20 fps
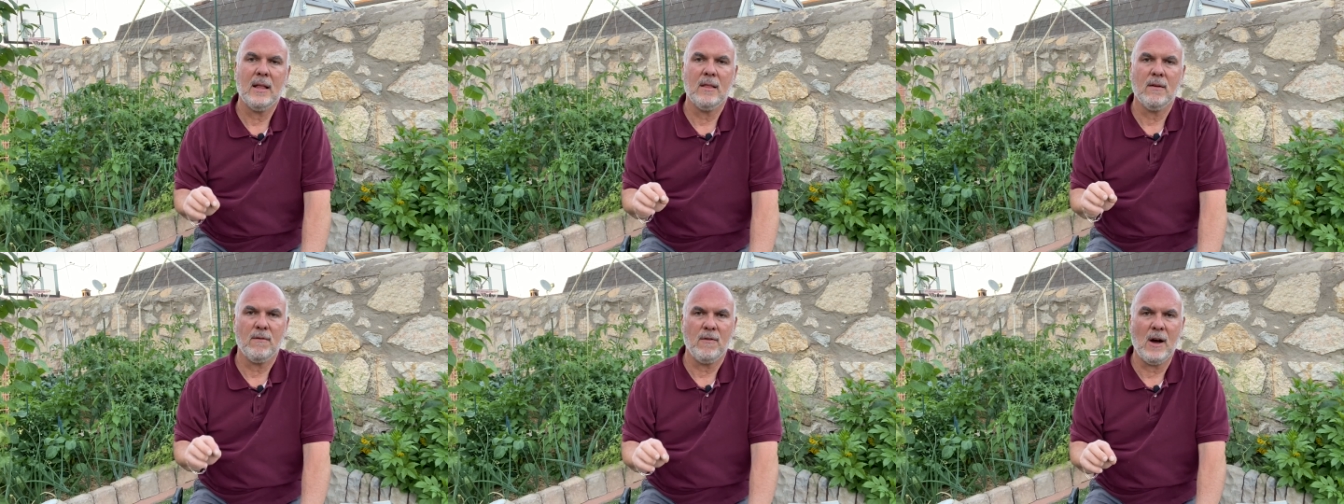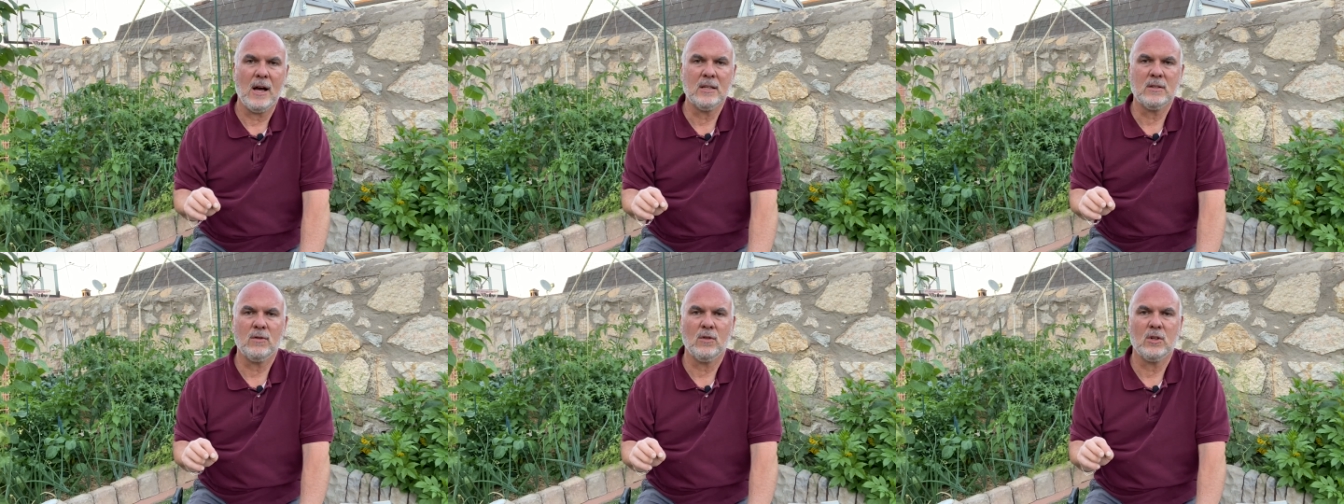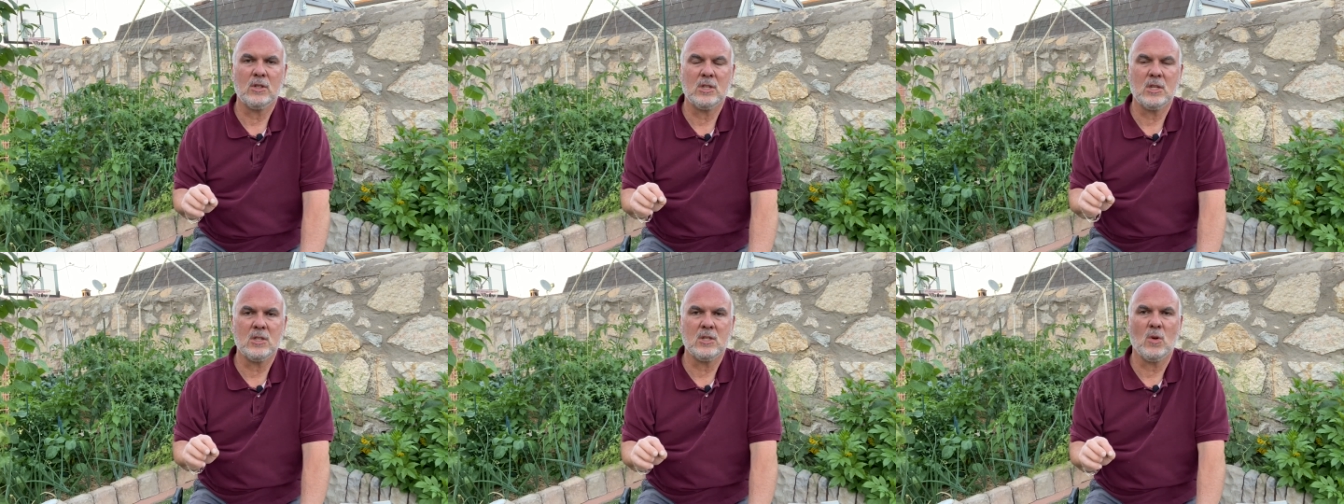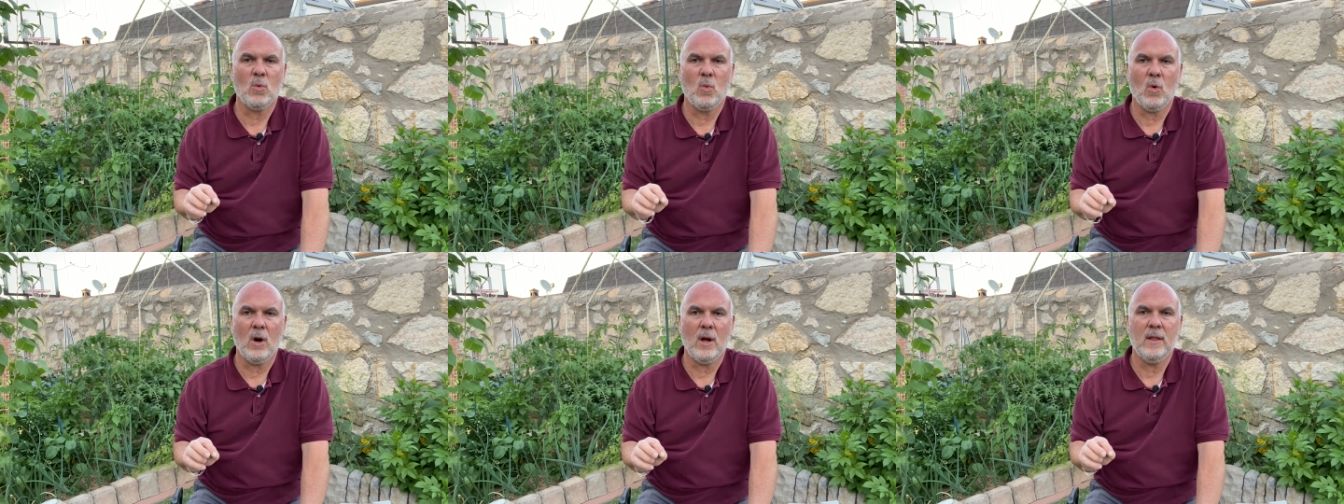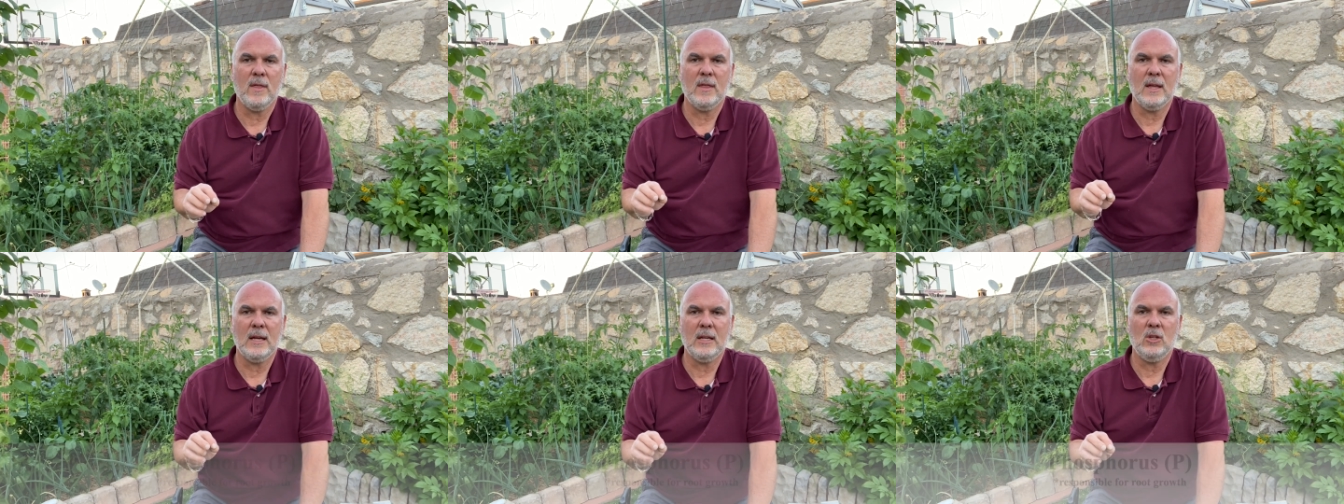the phosphorus is the
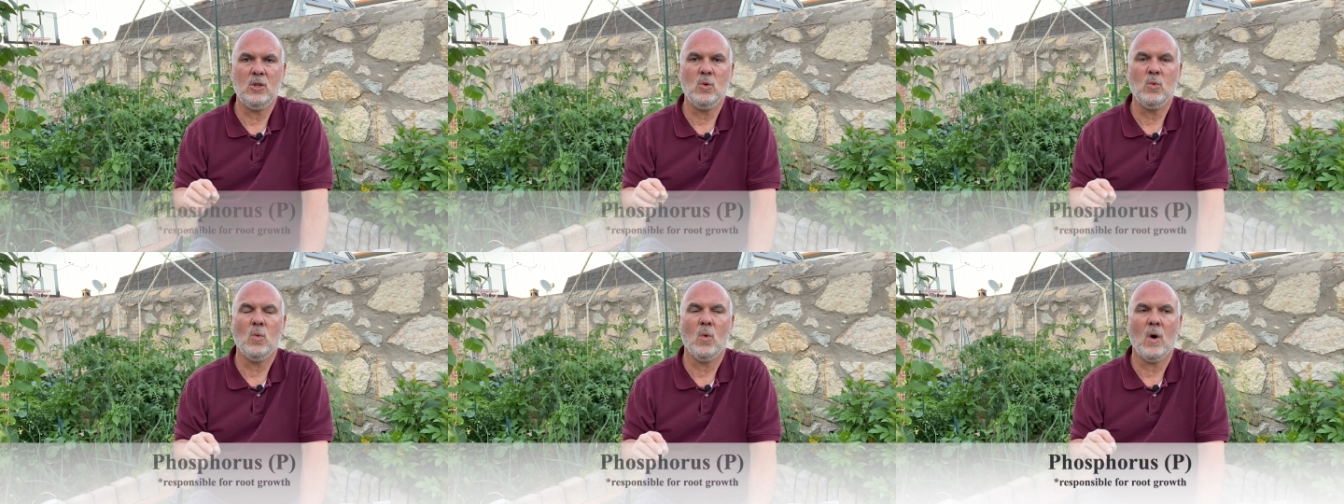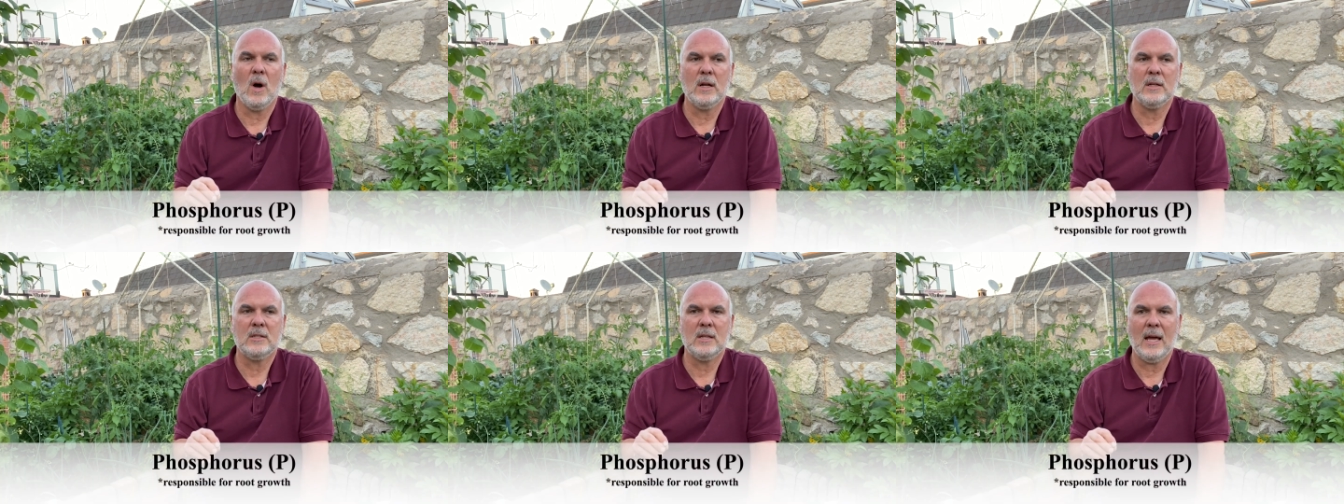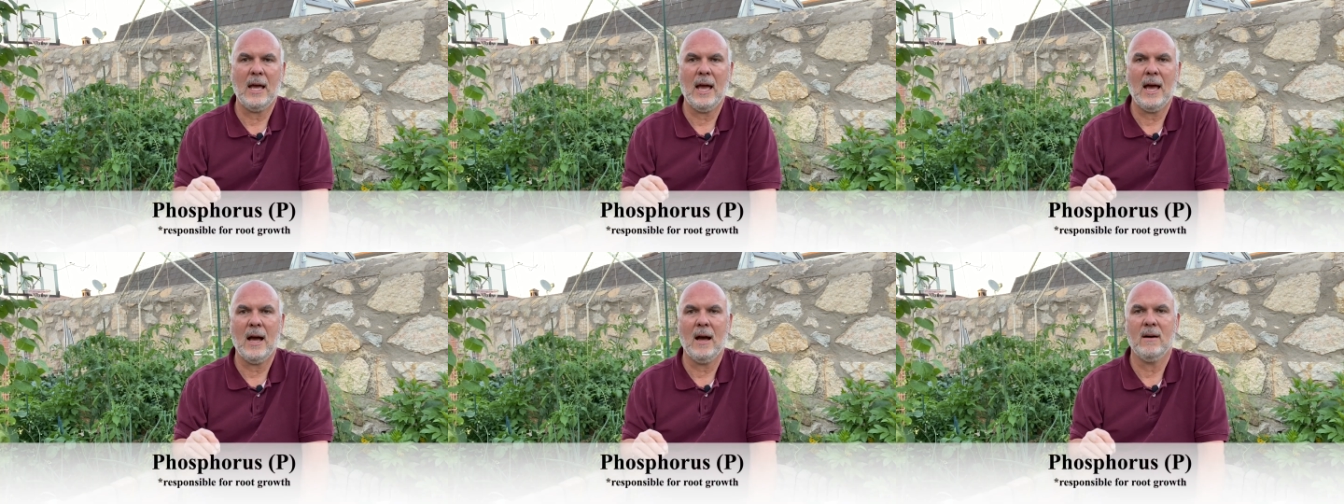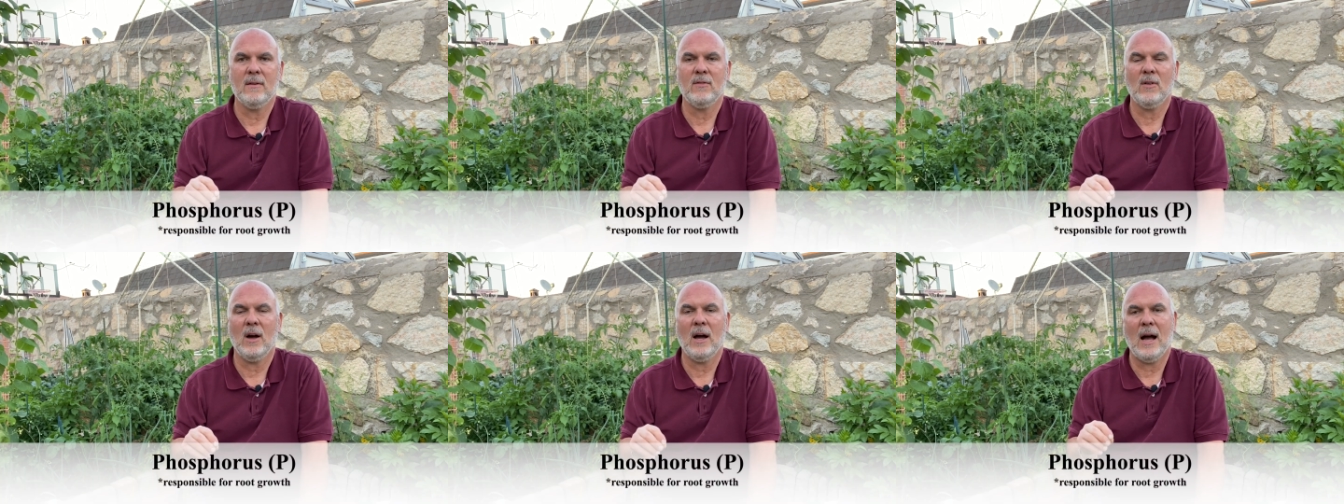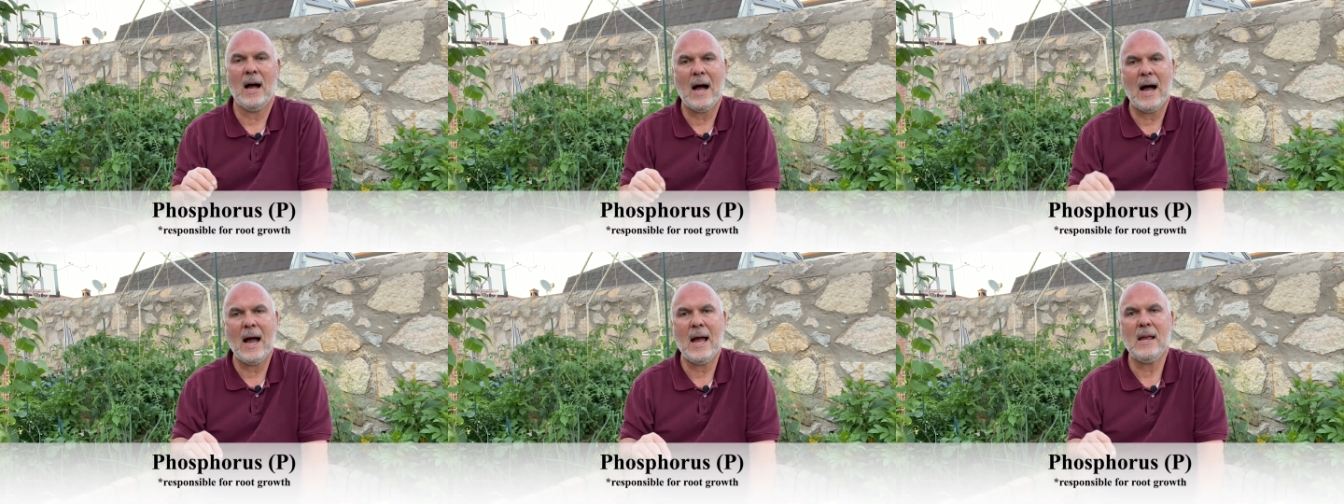one that you want to have a
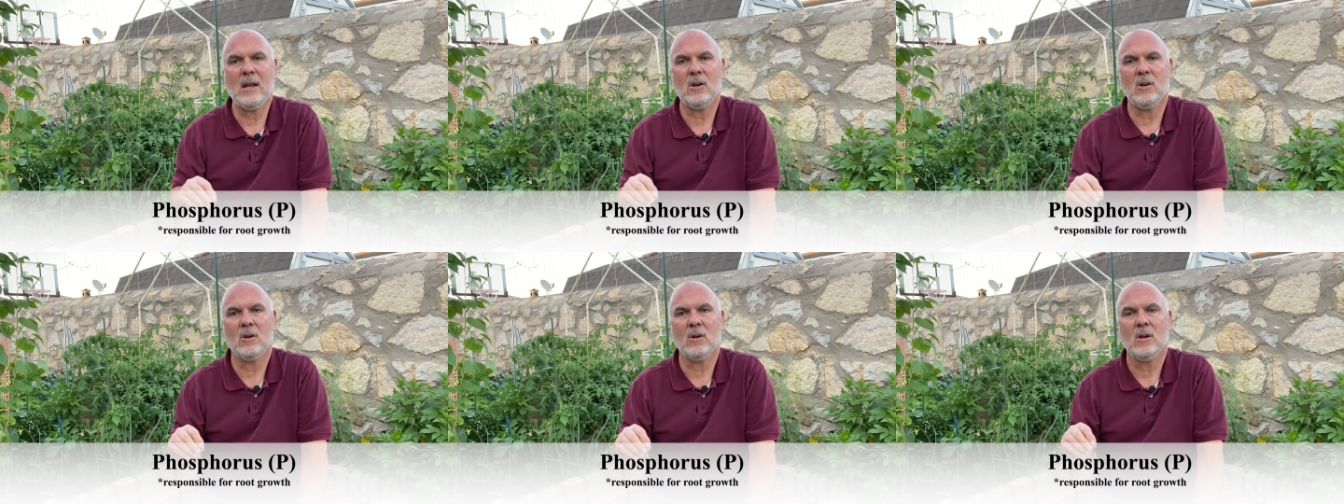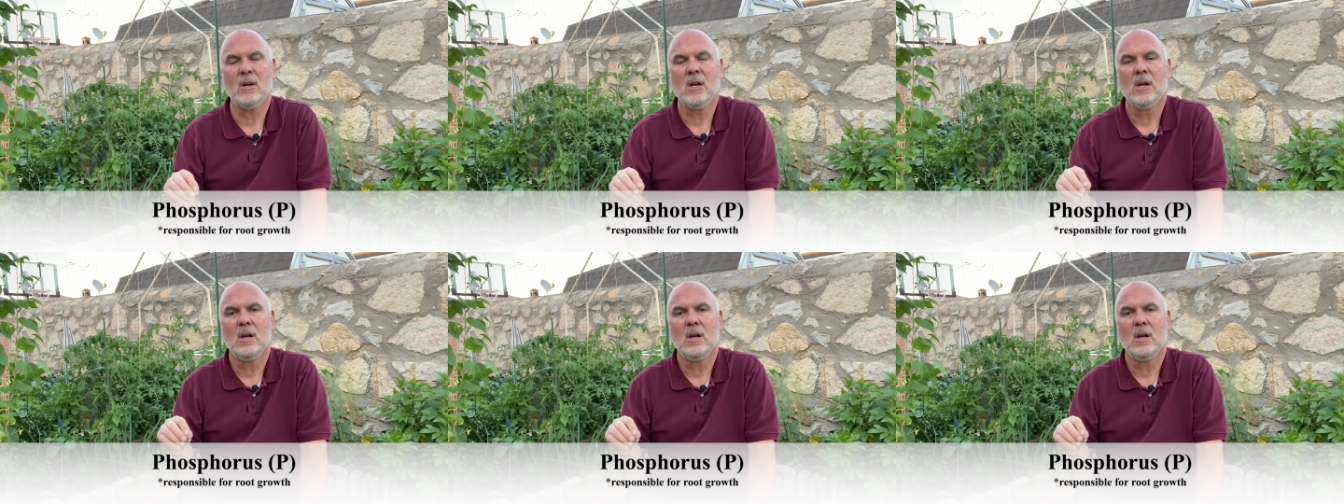higher